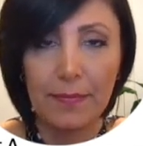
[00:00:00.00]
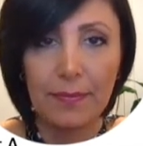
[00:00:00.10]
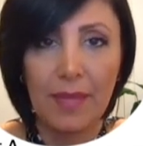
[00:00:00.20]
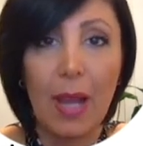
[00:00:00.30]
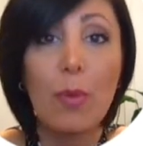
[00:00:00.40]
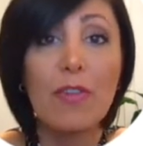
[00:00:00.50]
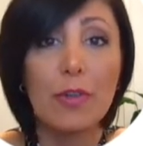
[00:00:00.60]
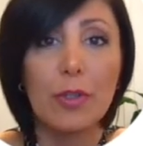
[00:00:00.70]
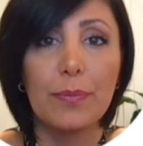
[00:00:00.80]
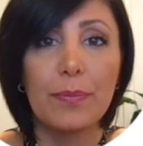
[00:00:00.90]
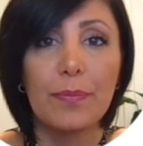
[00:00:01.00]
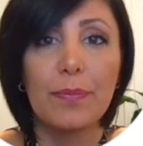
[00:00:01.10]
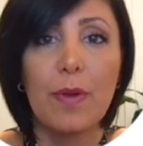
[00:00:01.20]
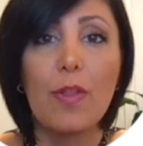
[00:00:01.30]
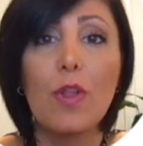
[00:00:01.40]
However,
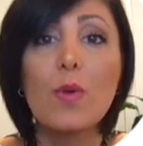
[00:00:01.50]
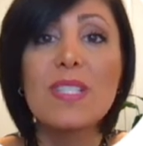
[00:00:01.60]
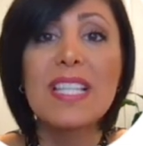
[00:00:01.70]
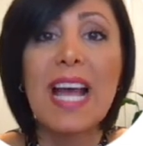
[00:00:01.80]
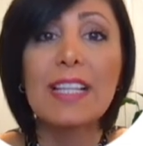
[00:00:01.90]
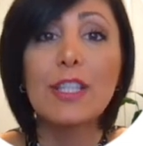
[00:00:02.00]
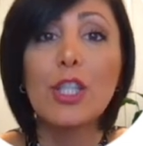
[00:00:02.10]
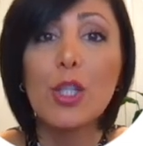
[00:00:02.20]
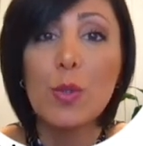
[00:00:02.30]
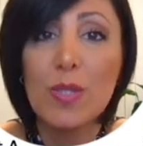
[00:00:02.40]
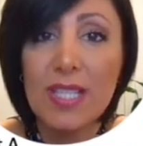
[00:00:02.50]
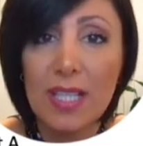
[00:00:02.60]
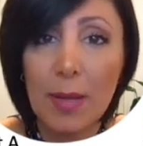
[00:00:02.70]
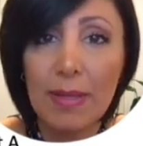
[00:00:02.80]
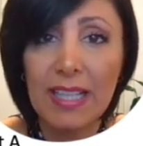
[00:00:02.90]
those that use the
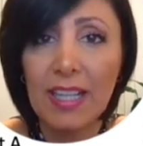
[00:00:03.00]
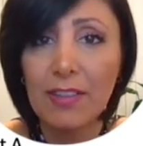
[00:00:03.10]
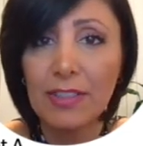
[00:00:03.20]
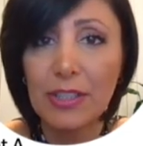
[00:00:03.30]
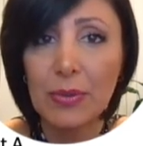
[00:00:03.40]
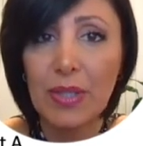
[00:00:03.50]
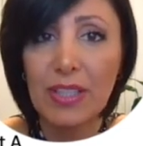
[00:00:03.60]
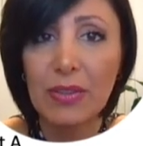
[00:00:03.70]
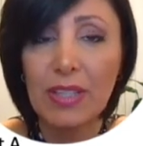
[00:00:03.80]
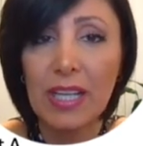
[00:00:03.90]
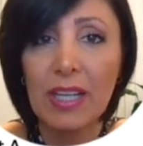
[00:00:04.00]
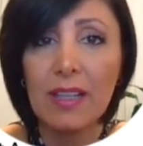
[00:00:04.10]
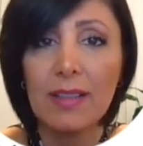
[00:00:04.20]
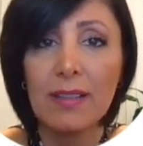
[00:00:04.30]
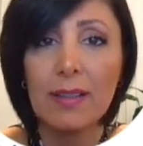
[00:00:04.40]
doubling of the directory,
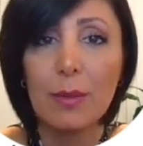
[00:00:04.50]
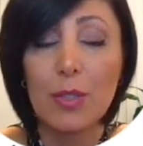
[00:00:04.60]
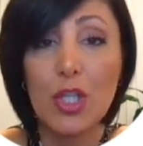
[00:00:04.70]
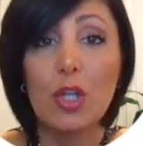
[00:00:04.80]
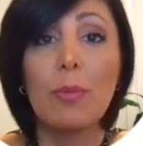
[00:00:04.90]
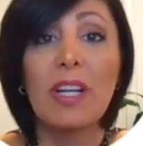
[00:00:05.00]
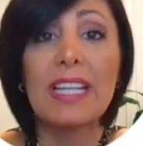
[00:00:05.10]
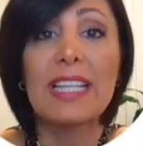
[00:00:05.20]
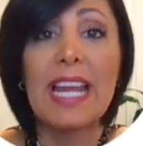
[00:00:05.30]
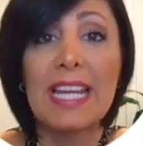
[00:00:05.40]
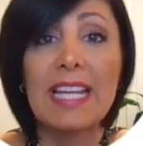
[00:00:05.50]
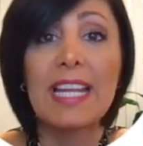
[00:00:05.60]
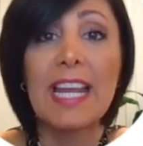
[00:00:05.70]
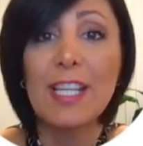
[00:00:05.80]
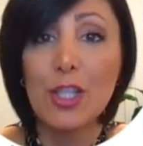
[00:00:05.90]
which are bucket A and
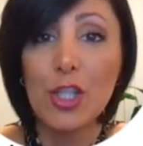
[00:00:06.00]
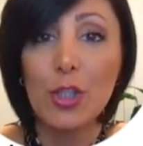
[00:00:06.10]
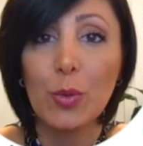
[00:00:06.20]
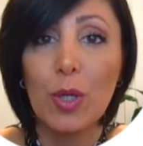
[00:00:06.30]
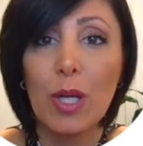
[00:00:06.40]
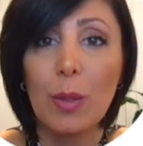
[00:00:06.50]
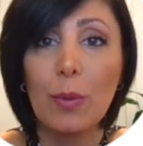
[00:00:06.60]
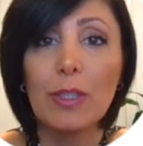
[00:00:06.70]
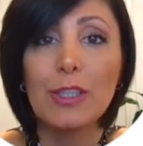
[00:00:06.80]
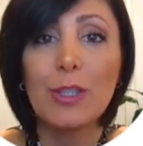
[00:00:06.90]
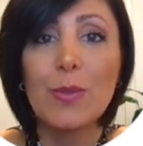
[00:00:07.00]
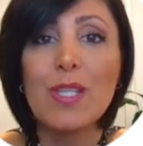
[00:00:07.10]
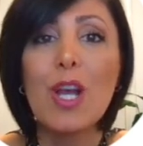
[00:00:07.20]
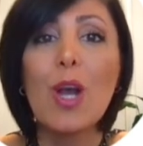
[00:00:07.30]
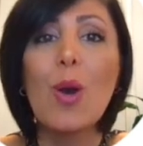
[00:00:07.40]
A2, will use
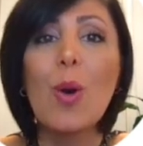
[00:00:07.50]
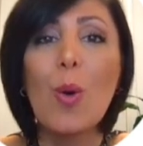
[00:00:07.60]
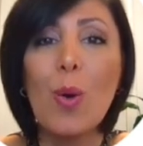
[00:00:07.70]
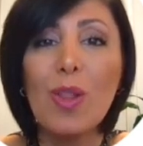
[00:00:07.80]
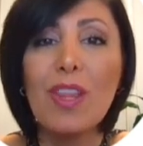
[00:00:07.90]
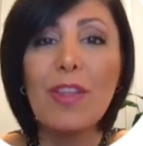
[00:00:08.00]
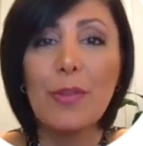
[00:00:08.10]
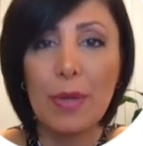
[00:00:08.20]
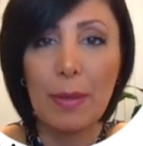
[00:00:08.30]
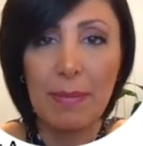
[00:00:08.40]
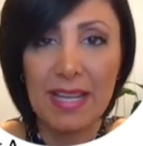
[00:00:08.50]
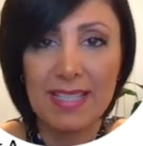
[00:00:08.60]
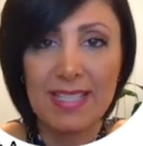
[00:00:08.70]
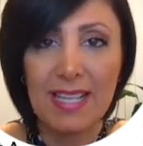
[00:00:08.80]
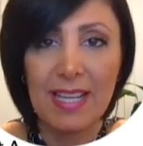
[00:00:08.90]
all the 3
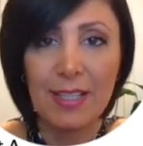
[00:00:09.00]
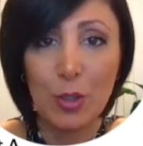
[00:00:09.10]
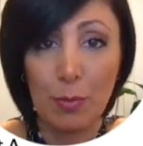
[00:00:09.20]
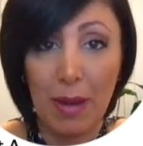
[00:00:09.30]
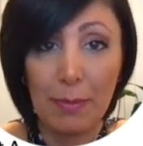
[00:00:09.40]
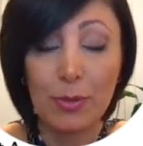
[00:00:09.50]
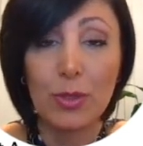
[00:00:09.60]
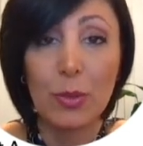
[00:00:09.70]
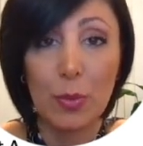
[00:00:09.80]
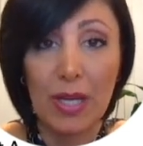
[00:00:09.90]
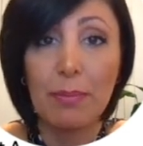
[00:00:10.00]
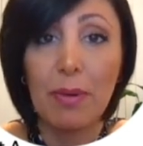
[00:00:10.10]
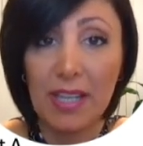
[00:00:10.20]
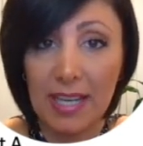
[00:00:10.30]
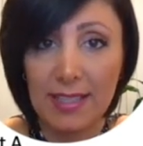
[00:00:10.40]
bits to map to the right
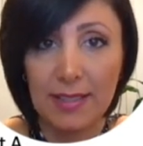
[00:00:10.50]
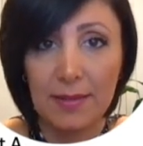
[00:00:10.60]
bucket.